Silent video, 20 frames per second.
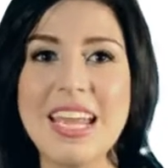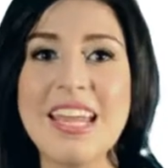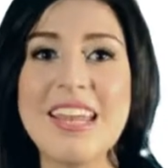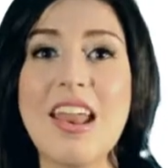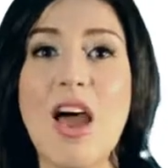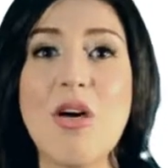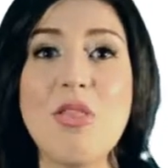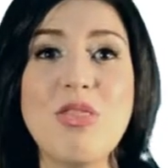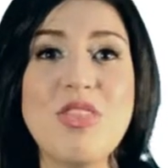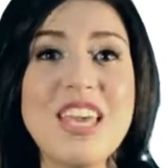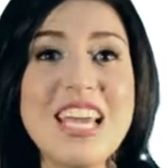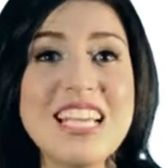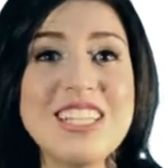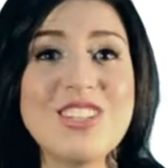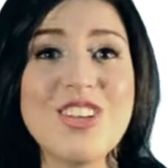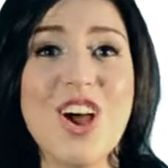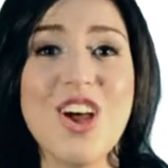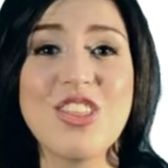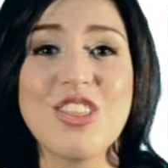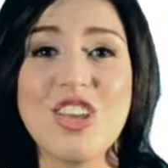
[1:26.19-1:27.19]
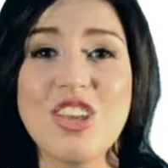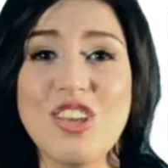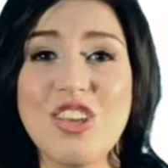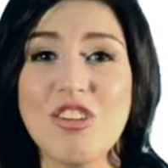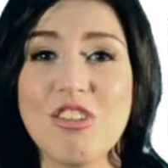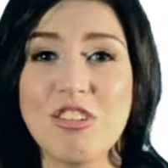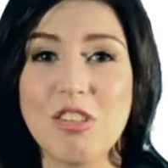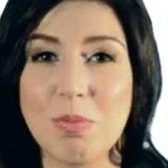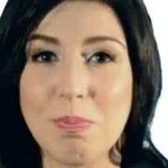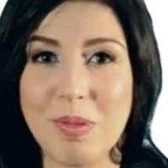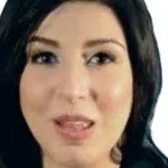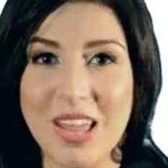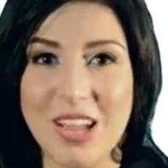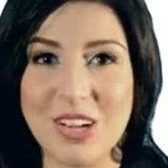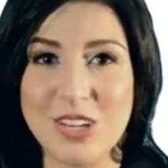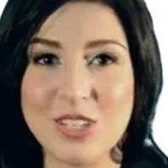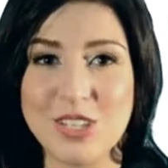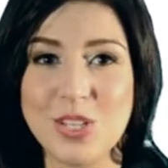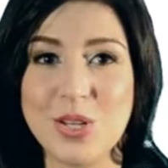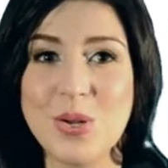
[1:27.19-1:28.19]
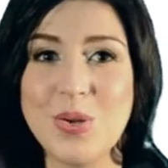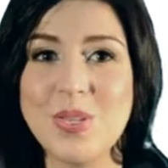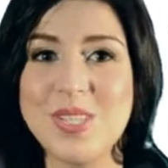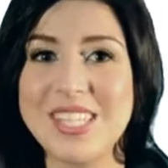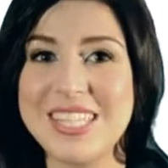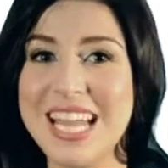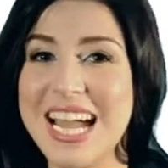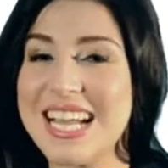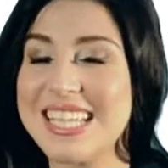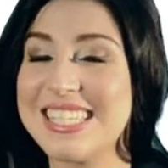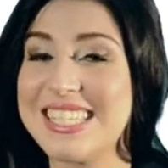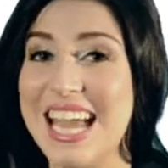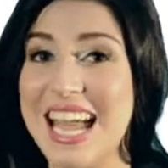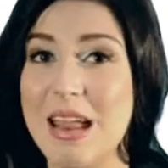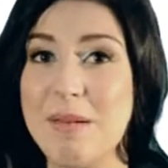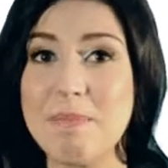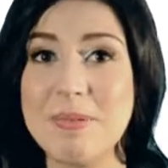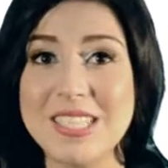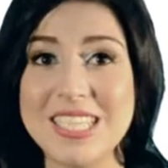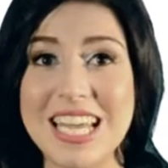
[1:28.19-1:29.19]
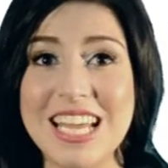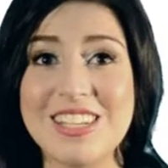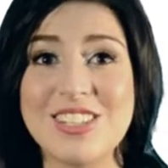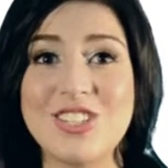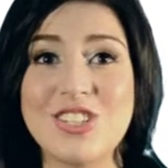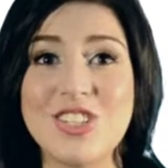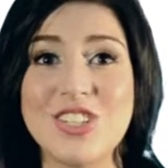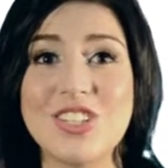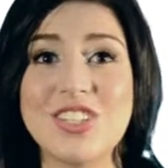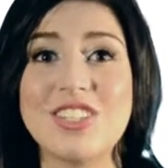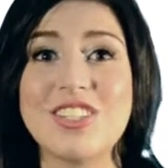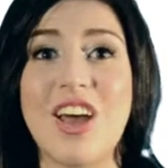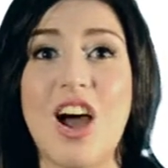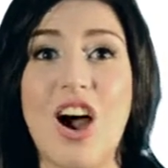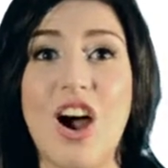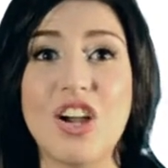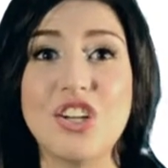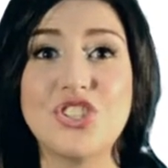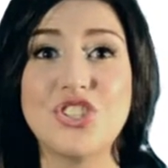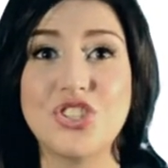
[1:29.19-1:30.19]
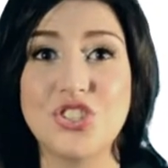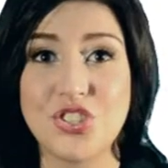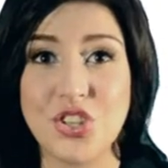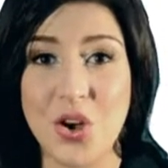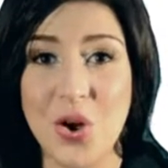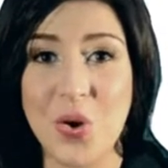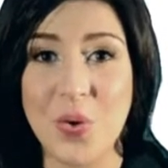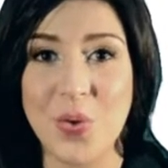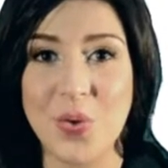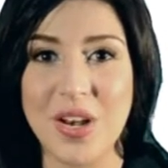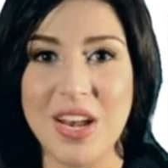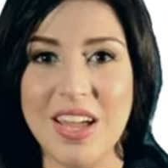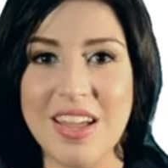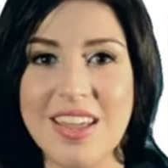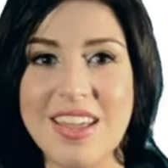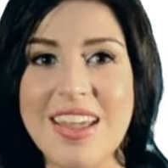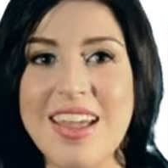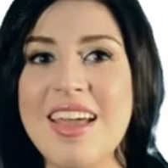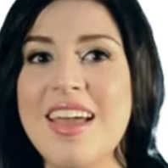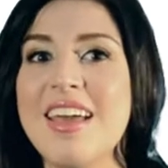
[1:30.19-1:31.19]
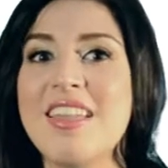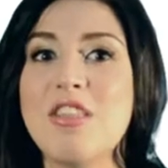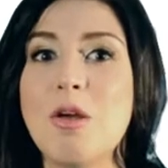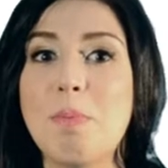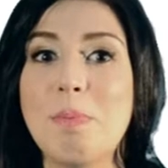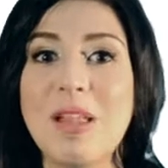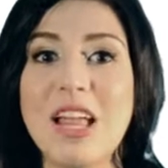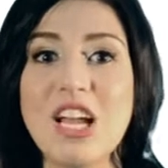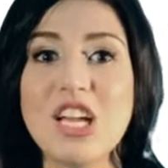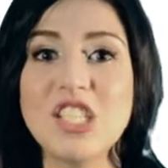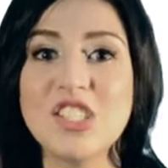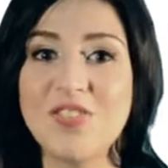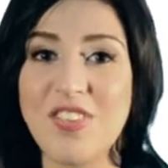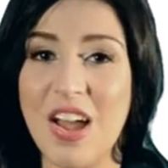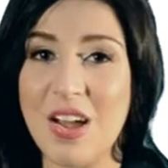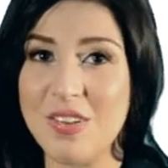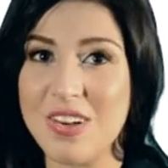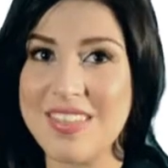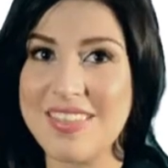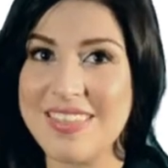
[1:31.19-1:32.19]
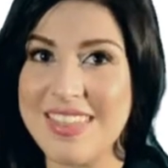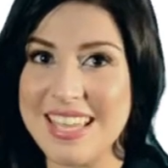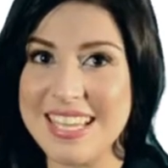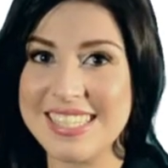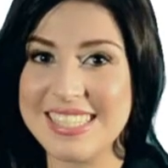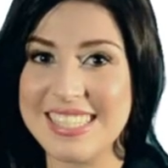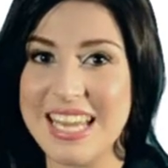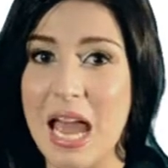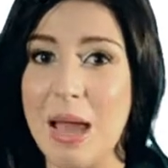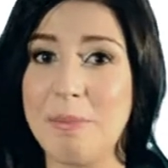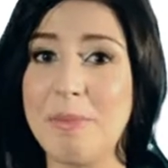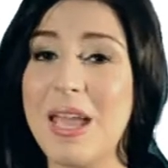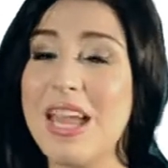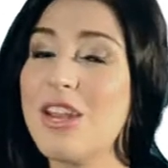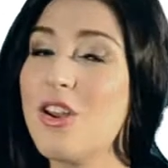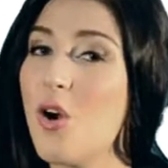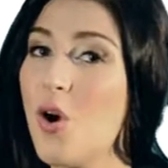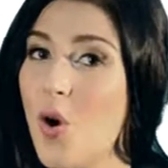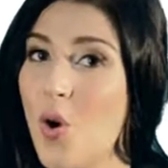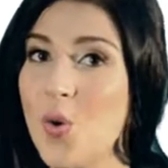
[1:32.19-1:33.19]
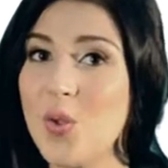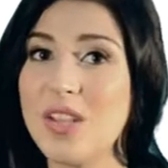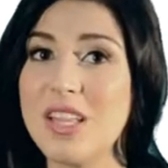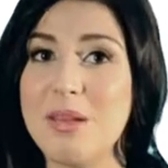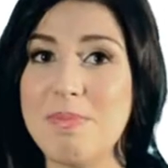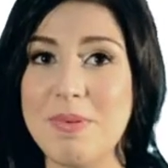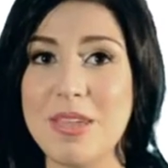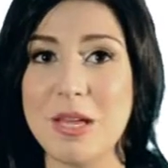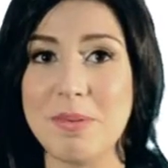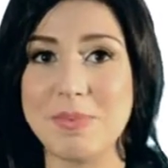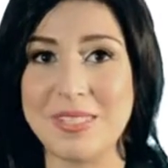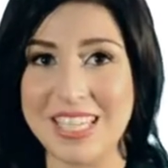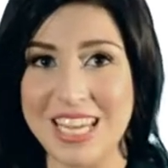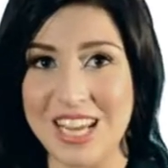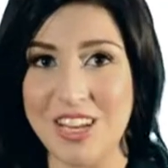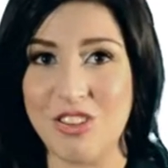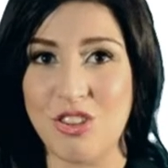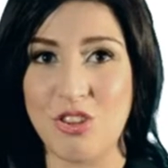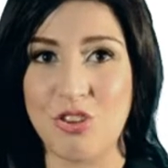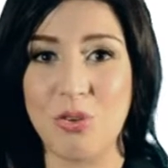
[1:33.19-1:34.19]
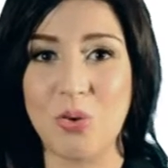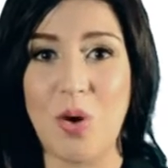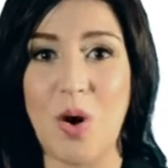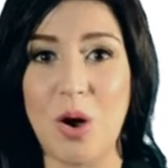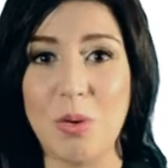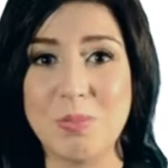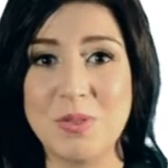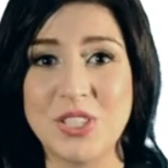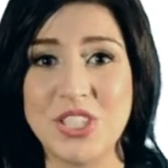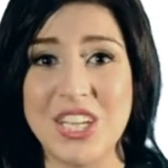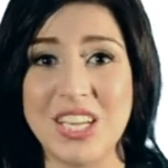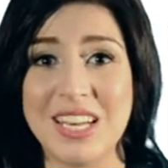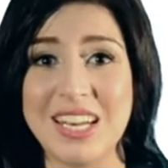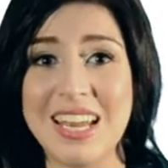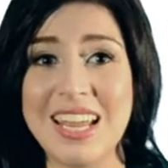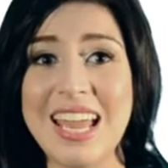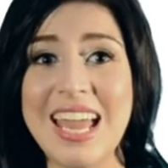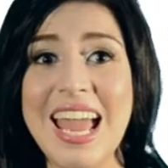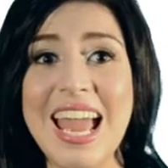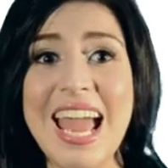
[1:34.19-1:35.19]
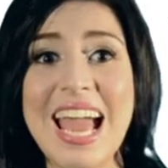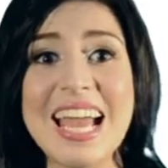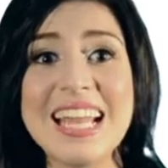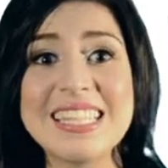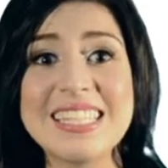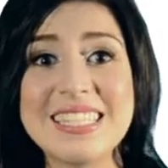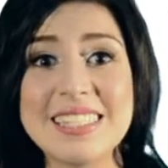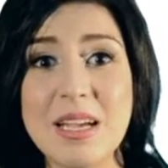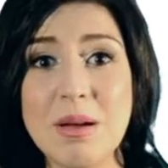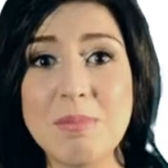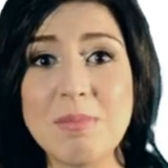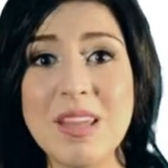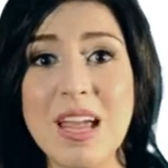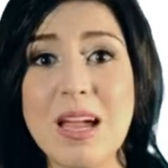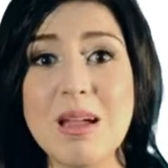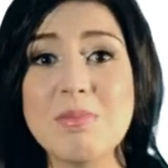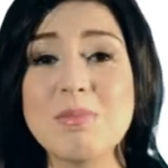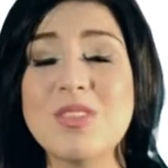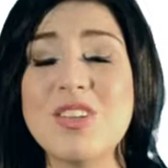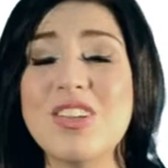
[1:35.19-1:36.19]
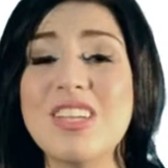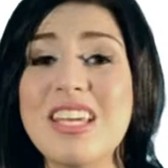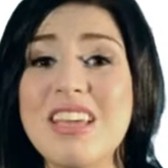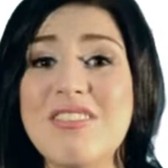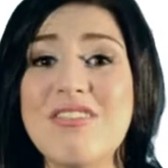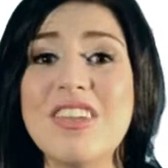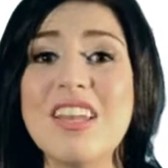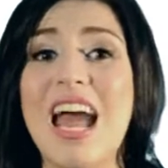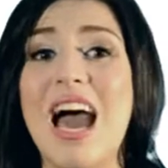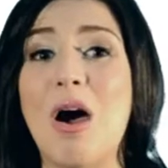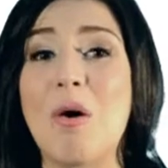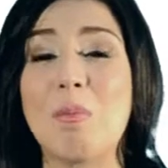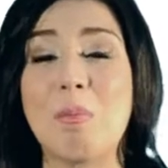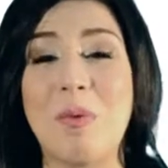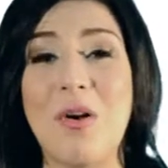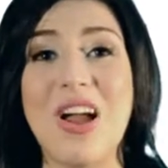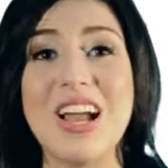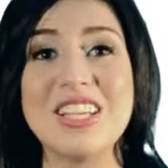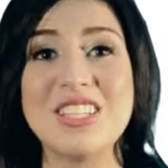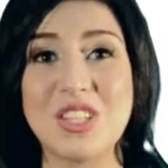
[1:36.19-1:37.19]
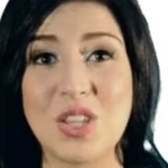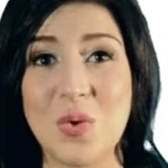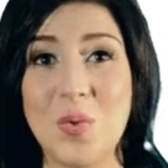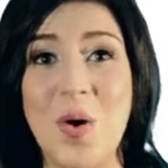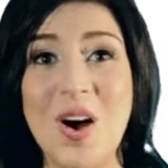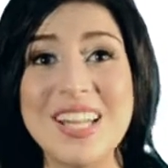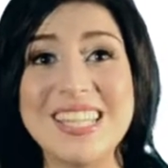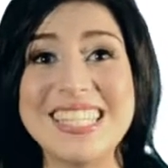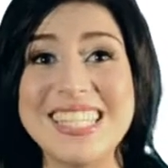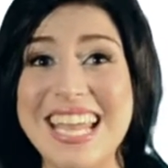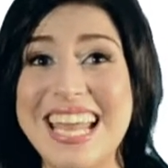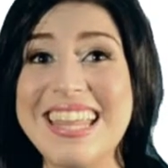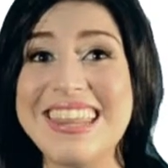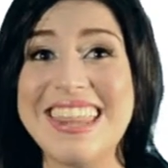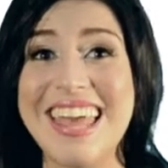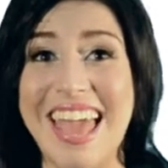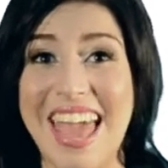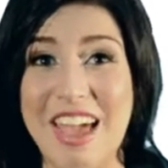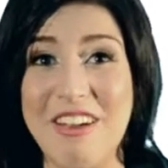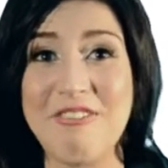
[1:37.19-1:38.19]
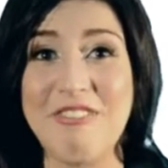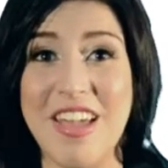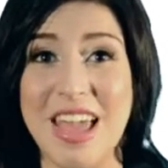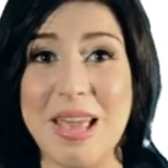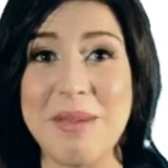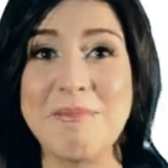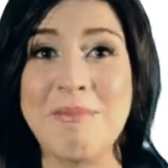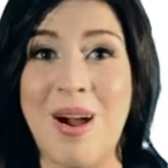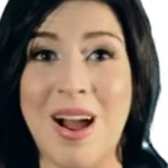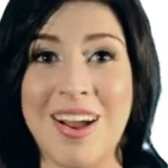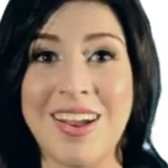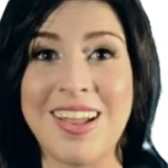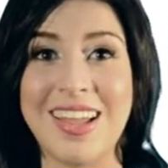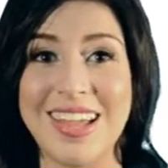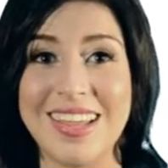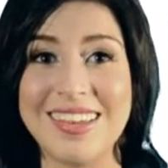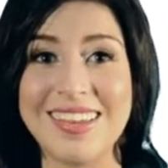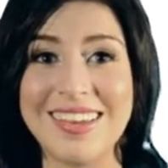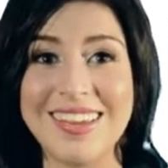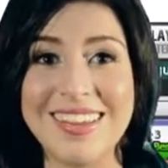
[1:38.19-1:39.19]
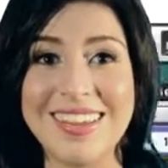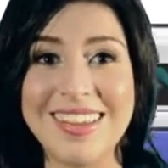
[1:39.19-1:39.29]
Now, these are the youth players whose stats and potentials are shown. The players found in this tab can only be obtained through auction, and sometimes even outprice the ones in the FA market.